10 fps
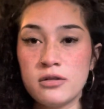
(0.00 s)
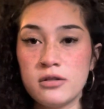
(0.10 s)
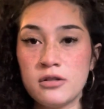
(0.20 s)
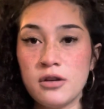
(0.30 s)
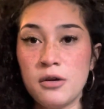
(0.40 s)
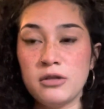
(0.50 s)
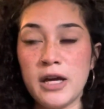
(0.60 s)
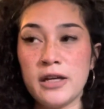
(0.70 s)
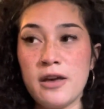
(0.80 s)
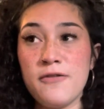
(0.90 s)
So
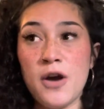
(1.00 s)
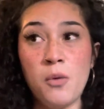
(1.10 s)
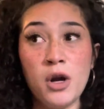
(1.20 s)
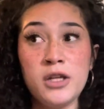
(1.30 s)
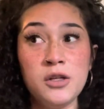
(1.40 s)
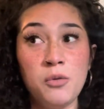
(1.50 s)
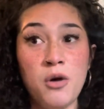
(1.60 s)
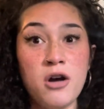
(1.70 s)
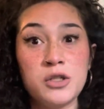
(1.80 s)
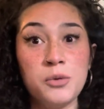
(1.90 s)
like if I wanted to
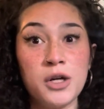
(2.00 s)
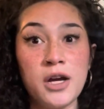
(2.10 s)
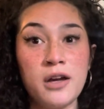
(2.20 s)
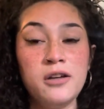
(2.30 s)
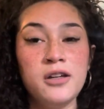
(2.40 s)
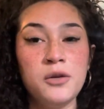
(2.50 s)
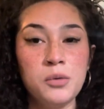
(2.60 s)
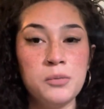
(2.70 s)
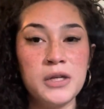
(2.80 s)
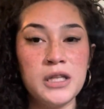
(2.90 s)
walk to work, I could. It
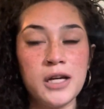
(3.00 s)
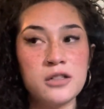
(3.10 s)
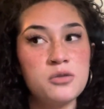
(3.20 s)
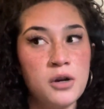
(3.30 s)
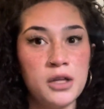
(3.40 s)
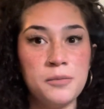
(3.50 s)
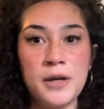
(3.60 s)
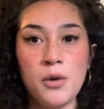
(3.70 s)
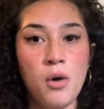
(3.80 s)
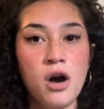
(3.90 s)
would be like a
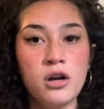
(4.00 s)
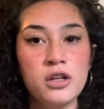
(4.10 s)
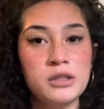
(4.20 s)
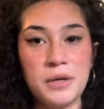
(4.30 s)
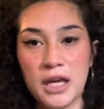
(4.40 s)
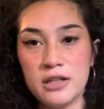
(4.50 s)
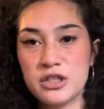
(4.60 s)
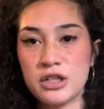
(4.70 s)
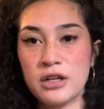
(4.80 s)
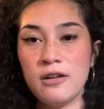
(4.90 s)
20-minute walk on the
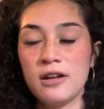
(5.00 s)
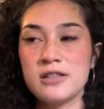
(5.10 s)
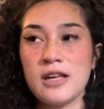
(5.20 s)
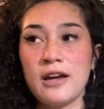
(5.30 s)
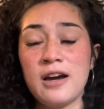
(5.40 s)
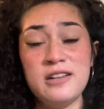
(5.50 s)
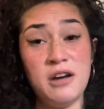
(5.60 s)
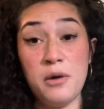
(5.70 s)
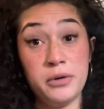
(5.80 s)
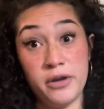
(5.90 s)
beach, and it's like
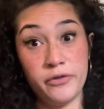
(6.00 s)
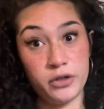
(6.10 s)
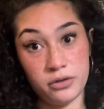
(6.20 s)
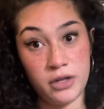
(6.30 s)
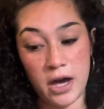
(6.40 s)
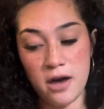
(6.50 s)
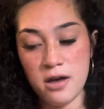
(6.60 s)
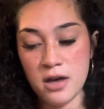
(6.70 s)
I would never do that.